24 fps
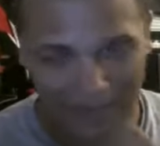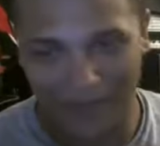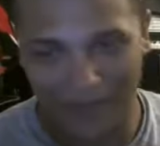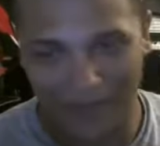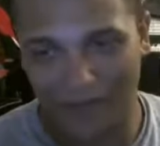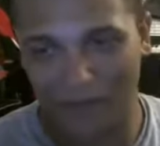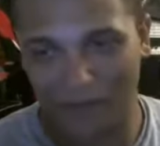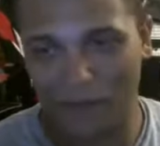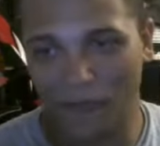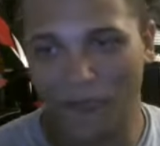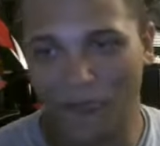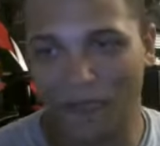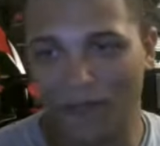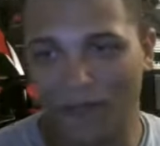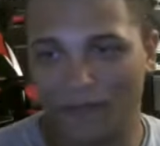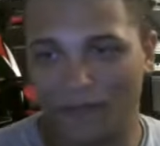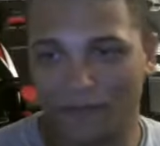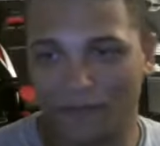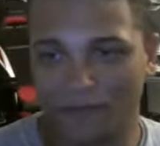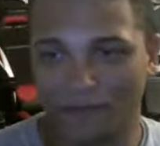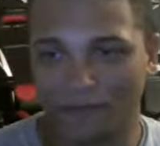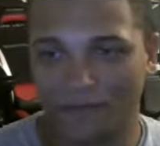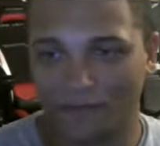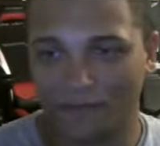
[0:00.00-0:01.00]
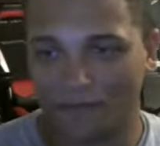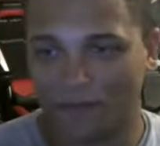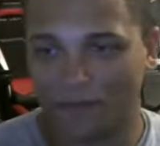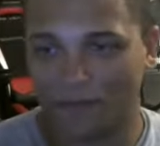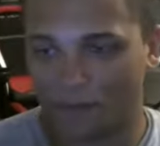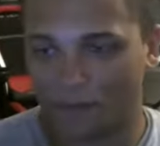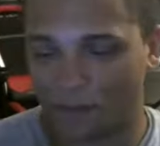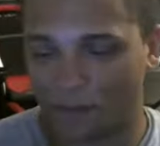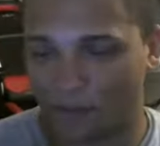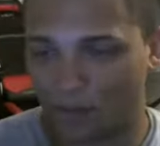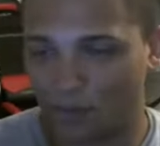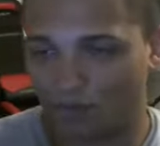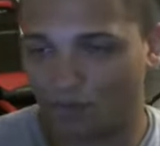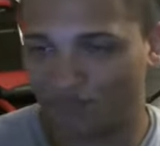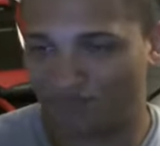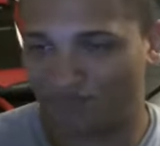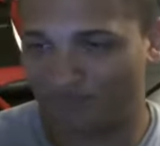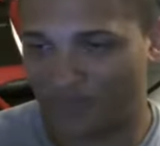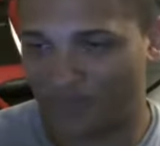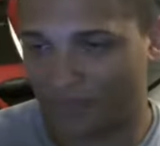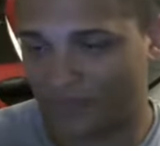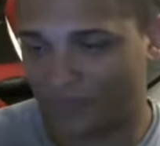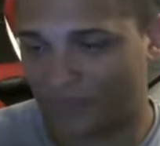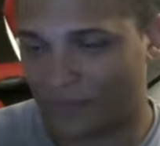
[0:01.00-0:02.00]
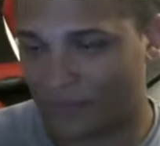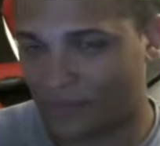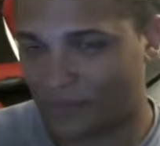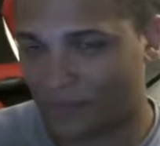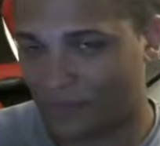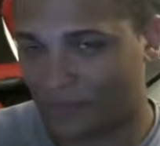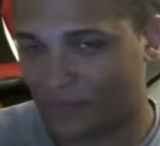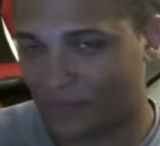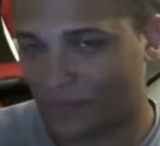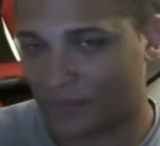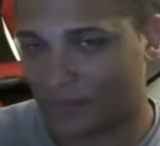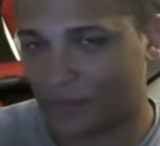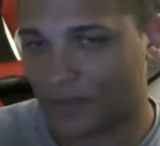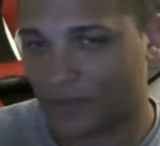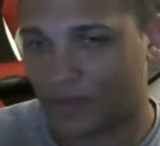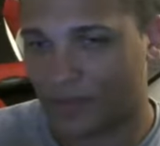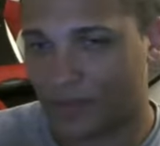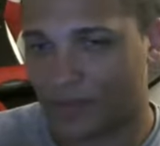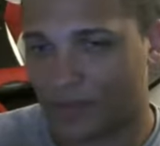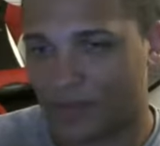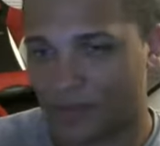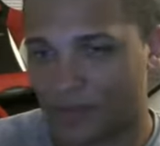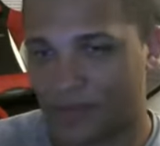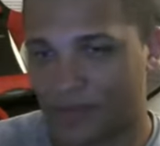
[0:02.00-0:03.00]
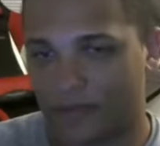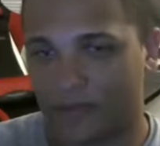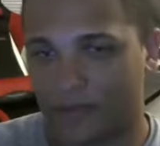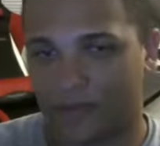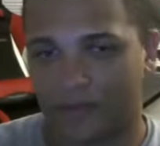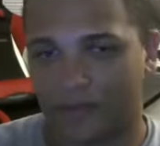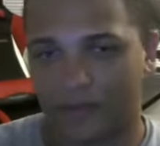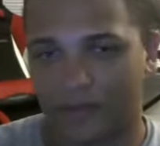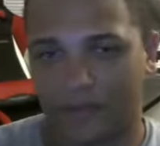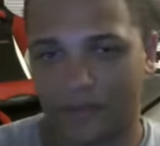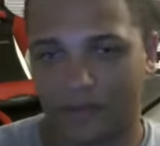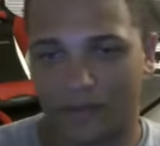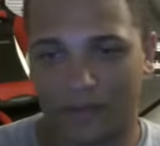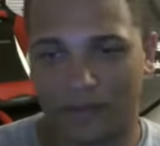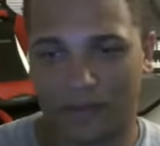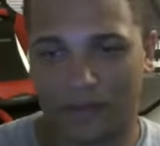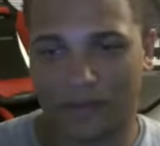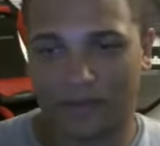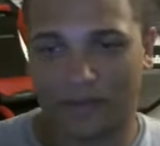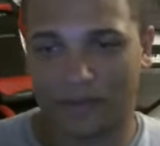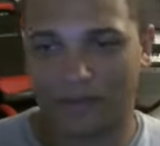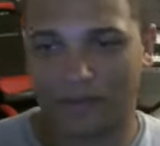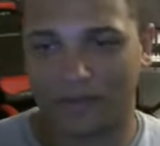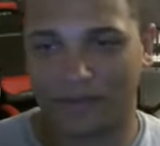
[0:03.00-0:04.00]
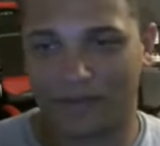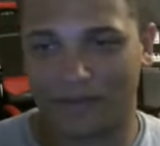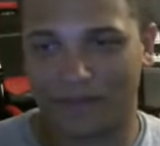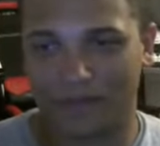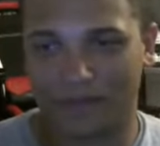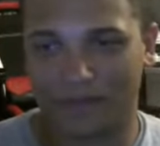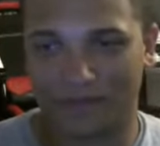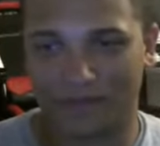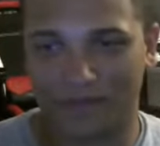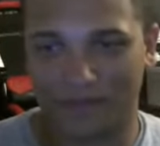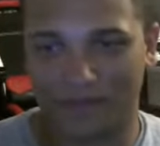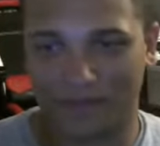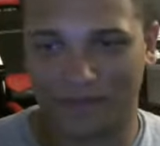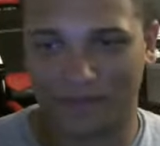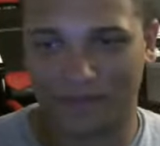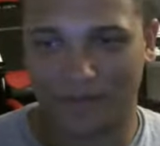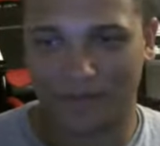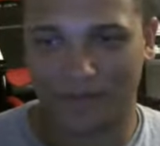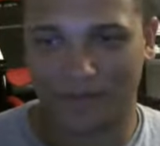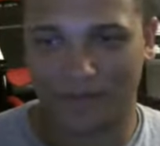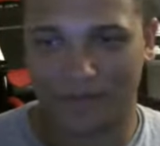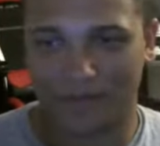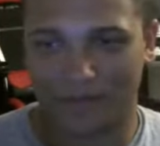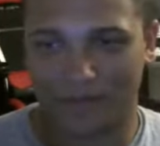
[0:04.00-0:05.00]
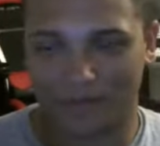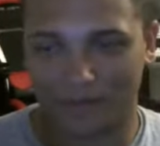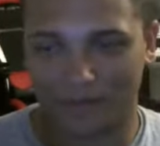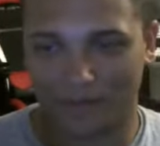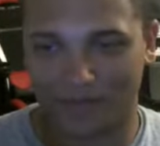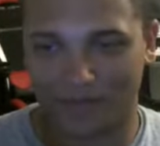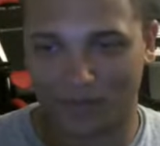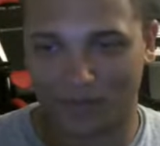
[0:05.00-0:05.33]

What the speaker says: (silence)